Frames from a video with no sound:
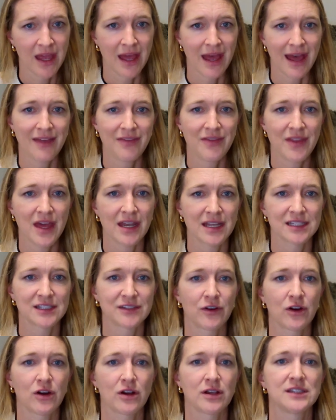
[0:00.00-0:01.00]
And then as
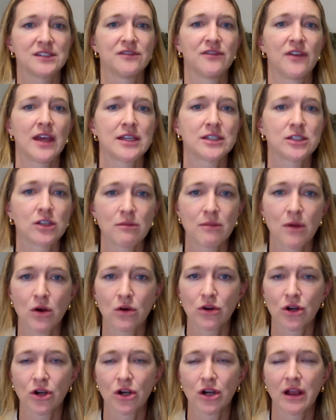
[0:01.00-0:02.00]
far as
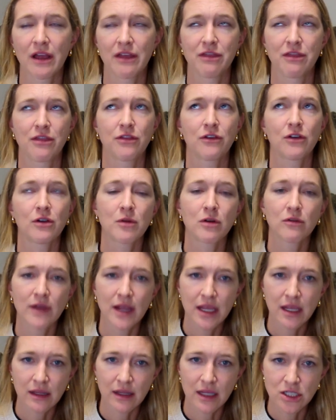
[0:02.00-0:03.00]
vasomotor and
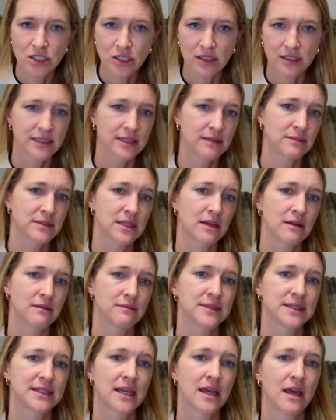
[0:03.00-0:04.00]
thermoregulation
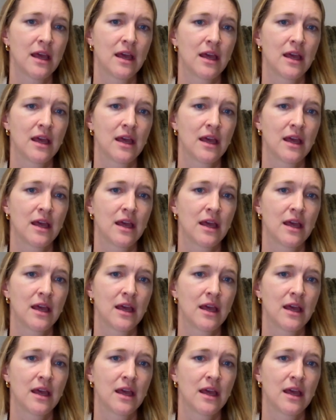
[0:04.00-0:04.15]
symptoms,